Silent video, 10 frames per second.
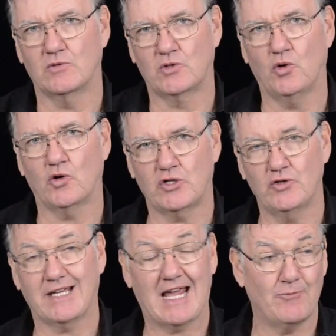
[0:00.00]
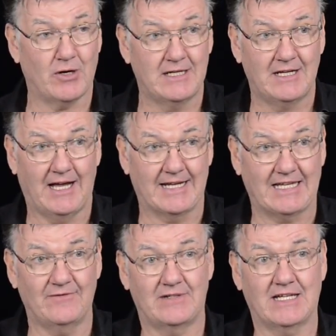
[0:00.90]
talk to the camera and
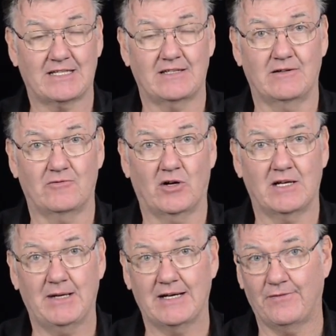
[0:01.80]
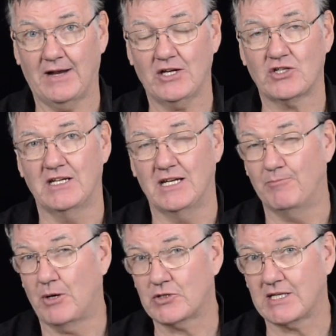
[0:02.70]
give just the right amount of flash. In
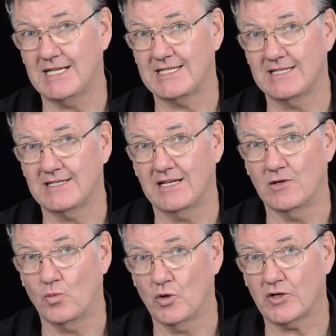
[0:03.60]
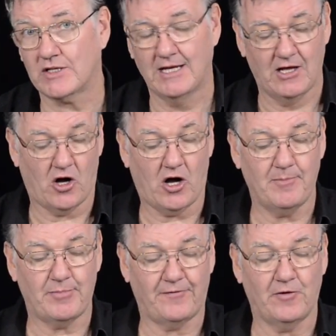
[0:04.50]
most cases it works. I
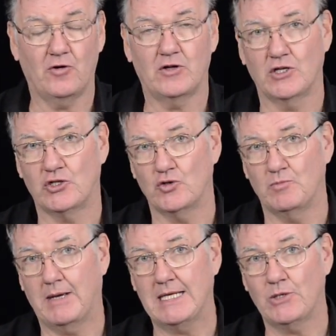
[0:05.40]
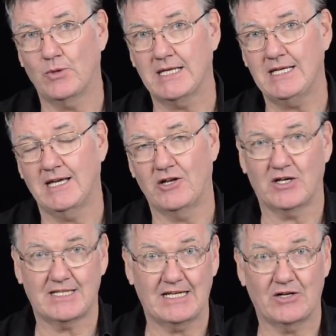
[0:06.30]
prefer to shoot manually and I
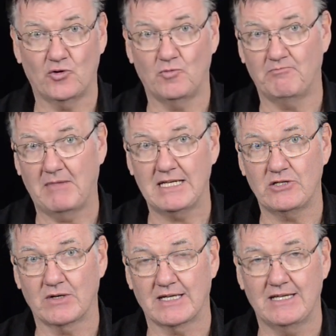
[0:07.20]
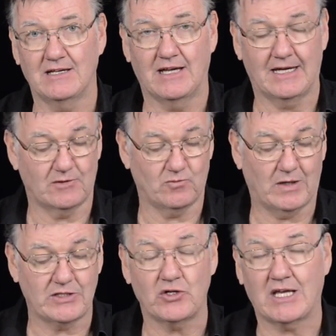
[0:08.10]
set it all manually. And
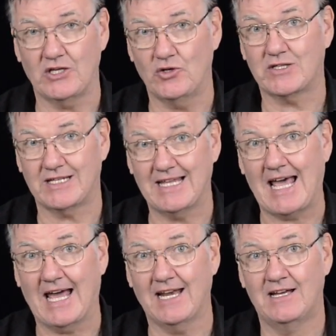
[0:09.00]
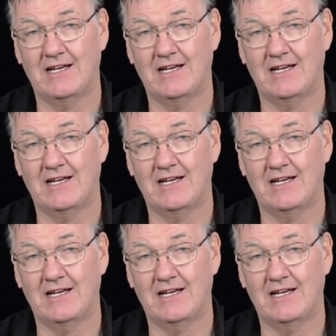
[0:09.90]
once you get used to that,